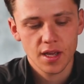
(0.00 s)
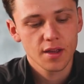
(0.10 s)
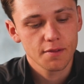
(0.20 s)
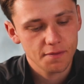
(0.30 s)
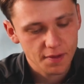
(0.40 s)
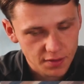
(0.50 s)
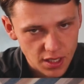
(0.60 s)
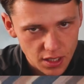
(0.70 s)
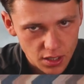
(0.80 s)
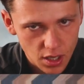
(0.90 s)

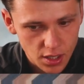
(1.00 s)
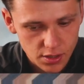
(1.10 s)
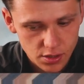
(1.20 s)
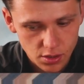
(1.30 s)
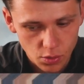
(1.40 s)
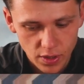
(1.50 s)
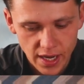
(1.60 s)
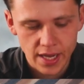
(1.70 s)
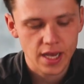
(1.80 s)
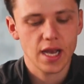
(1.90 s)
15 yards,
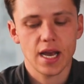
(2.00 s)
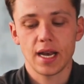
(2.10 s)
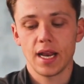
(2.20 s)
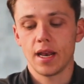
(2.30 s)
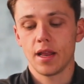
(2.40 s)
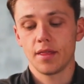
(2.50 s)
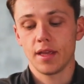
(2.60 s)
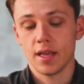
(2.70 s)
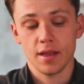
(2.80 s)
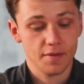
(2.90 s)
okay, and in
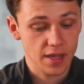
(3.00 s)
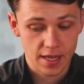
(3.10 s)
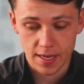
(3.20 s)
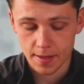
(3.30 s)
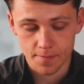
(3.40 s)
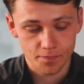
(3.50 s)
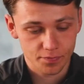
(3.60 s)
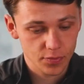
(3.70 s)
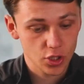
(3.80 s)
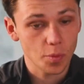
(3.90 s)

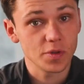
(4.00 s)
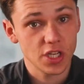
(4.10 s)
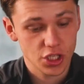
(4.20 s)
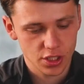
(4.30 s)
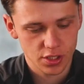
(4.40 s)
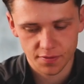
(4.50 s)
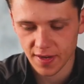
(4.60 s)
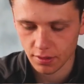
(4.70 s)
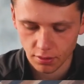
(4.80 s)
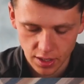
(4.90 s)
the opposition's
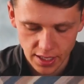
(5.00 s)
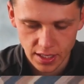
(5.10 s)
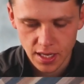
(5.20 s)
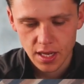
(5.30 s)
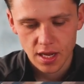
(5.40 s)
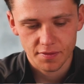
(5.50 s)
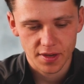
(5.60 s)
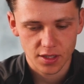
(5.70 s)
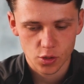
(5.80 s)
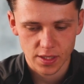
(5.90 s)
final third, a
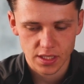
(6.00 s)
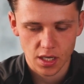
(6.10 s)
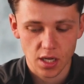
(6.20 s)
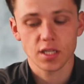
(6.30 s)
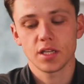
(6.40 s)
further 20 yards.